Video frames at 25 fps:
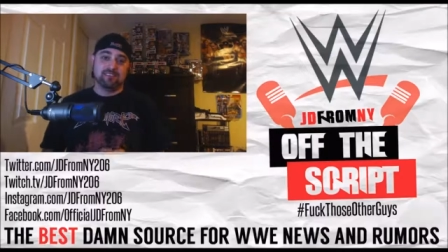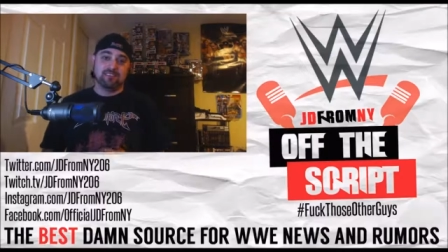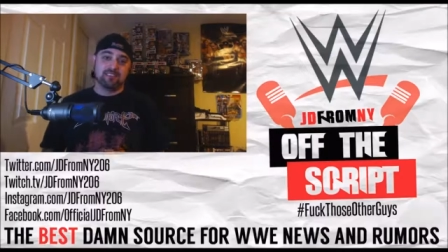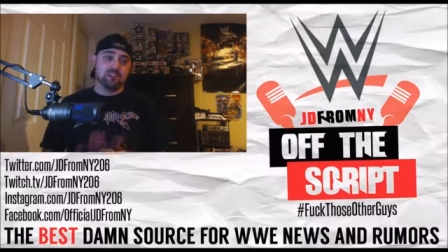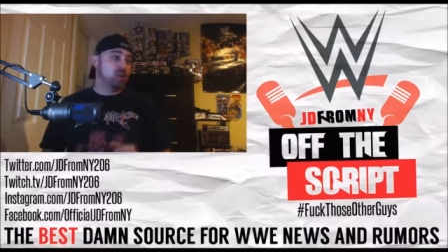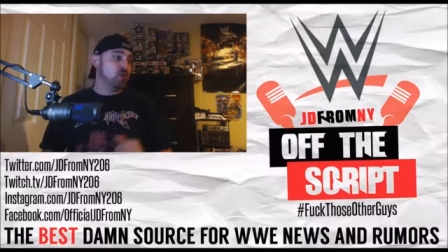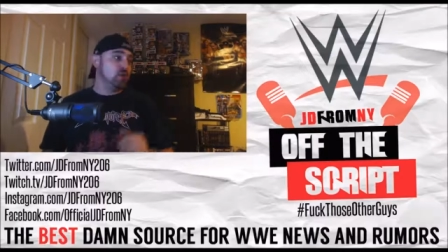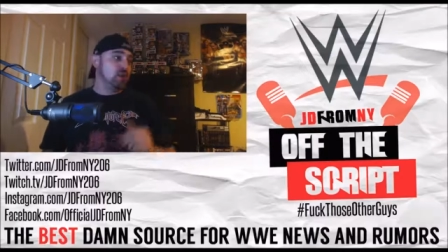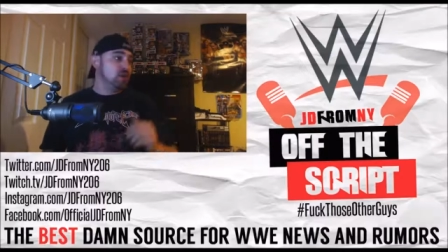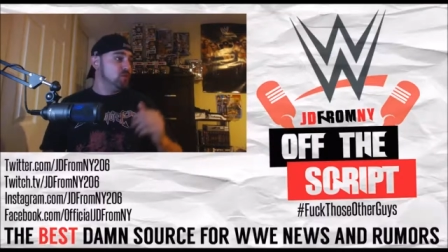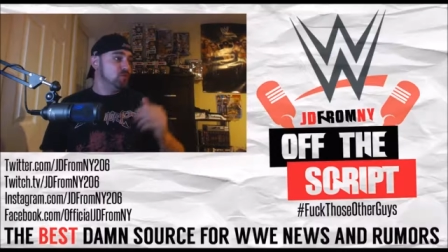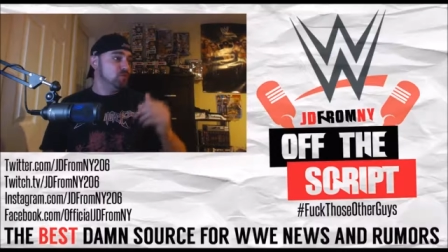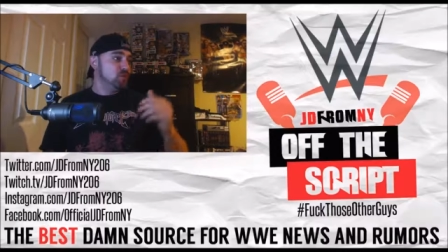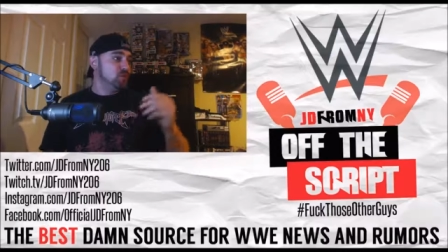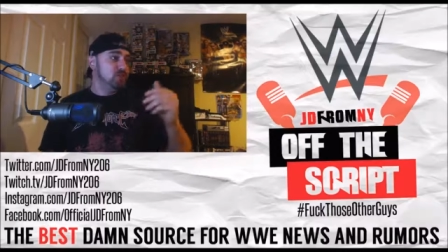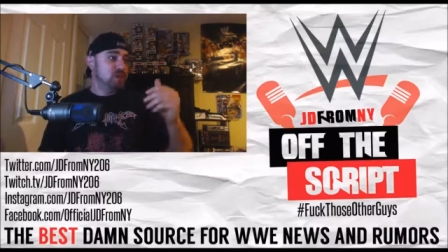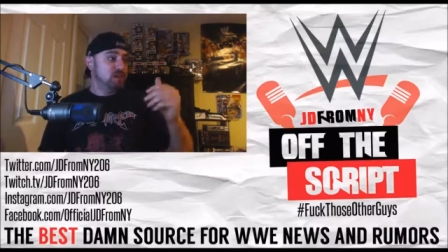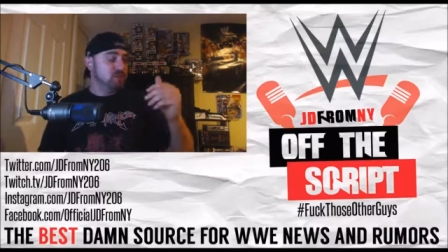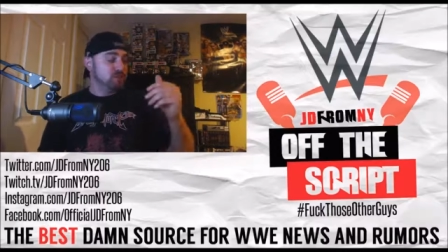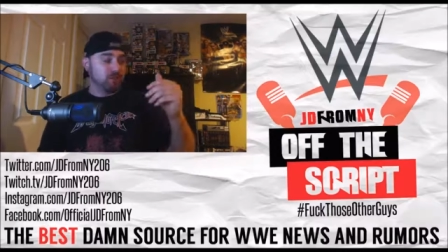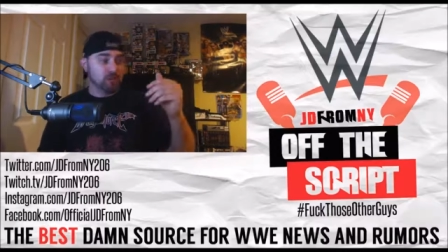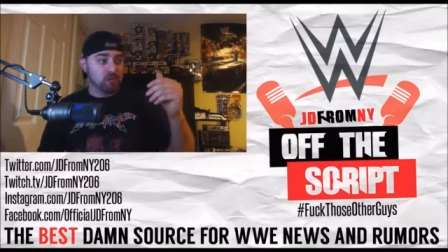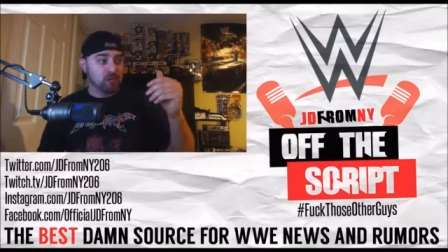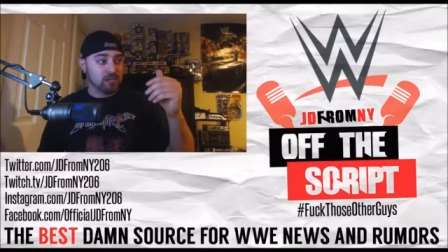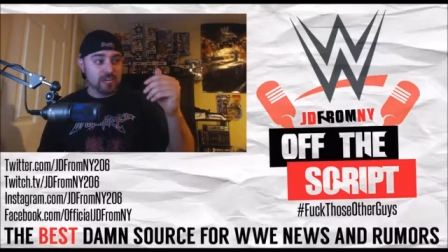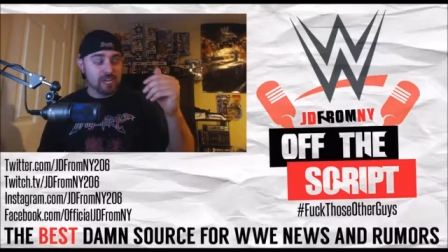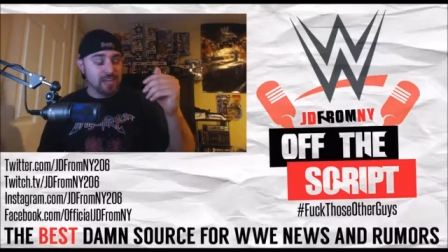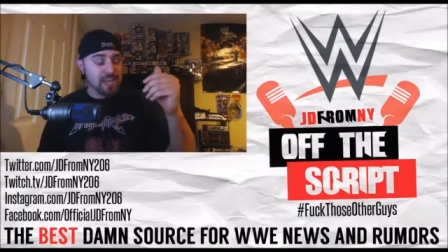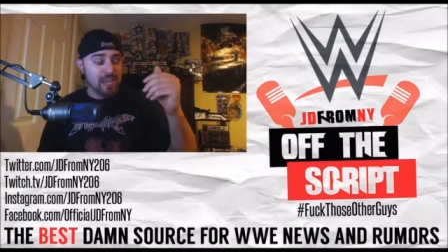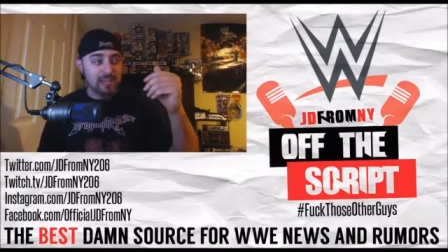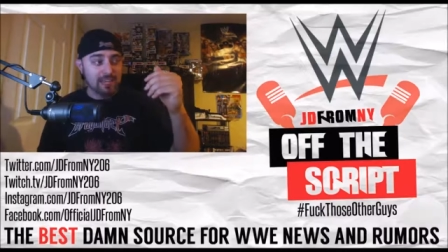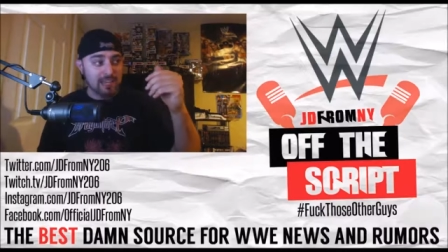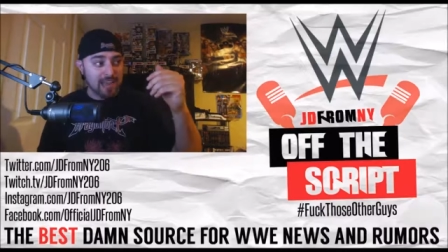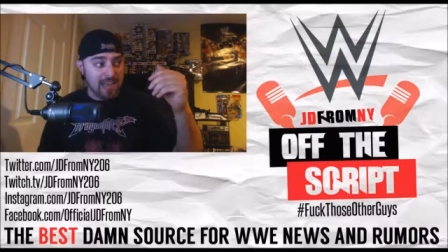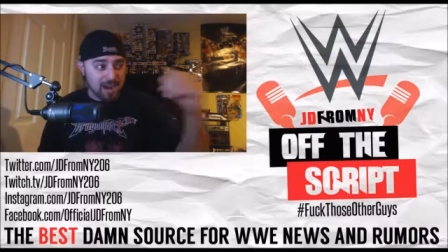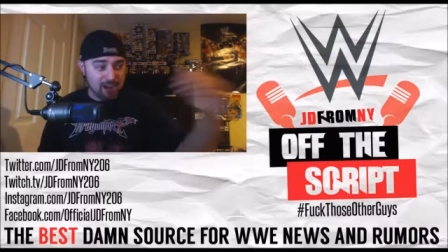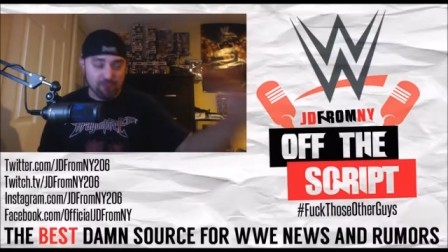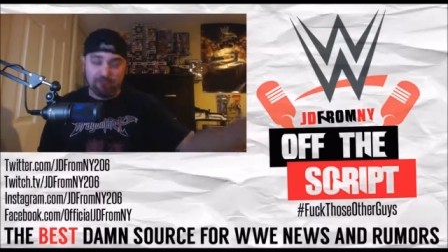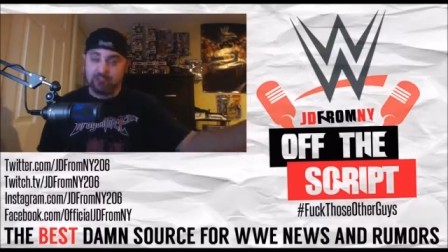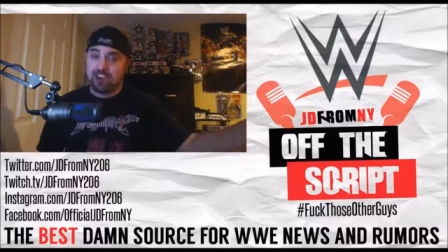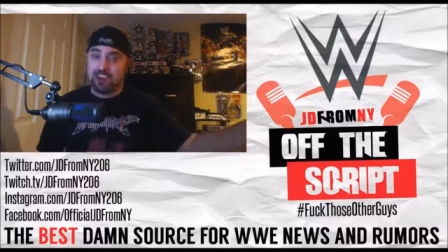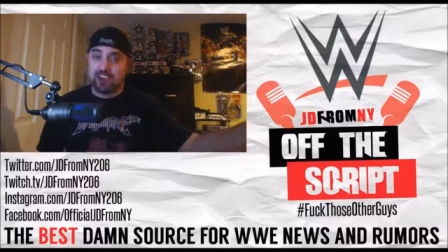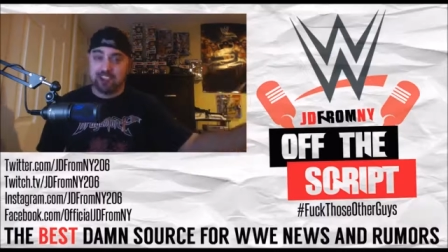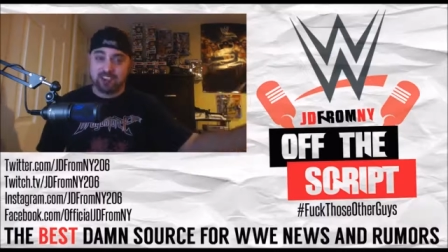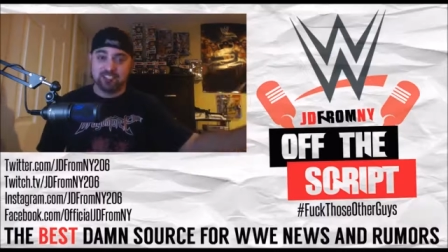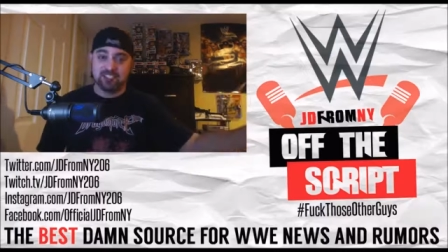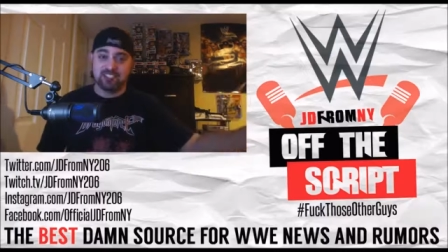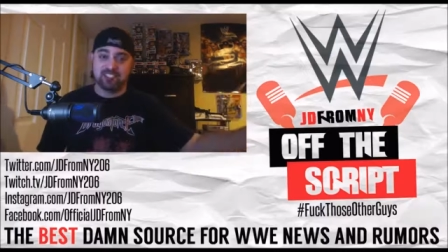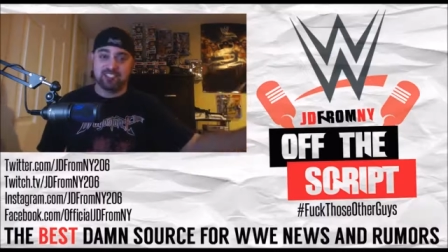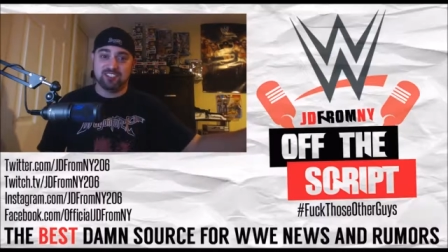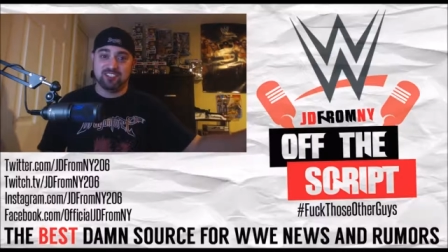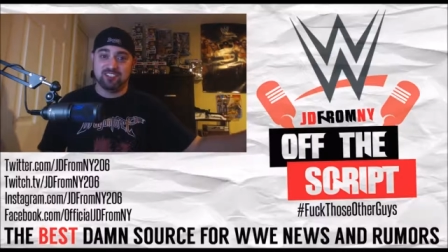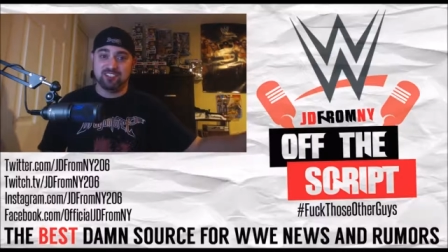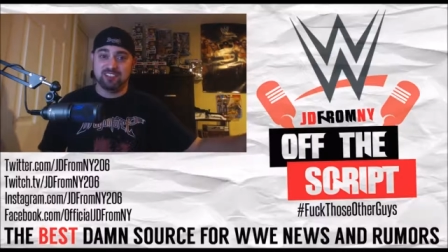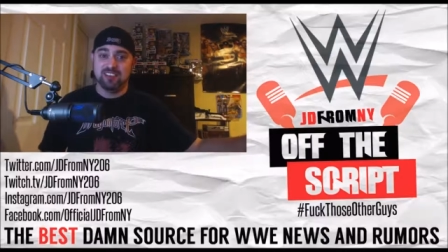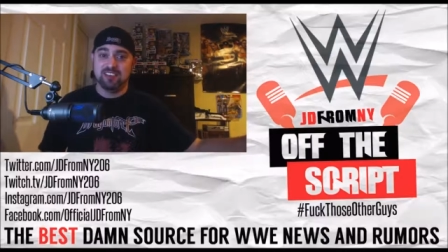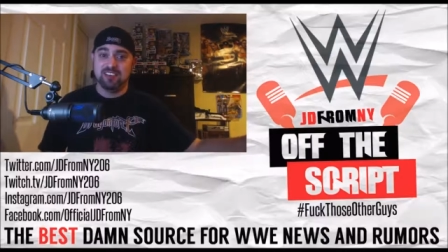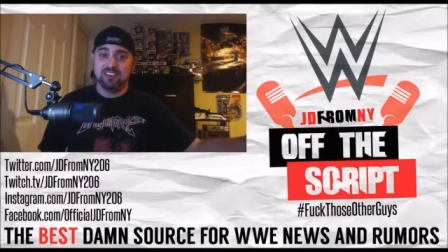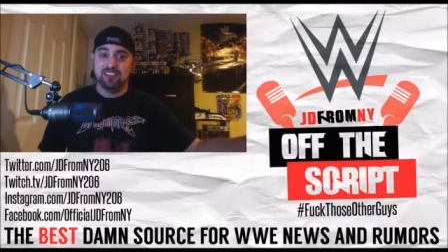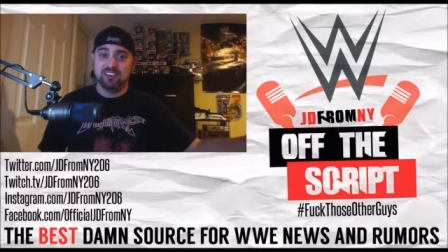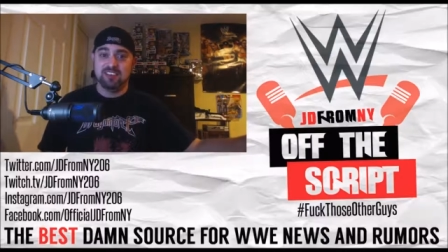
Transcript: though it would be fucking hilarious,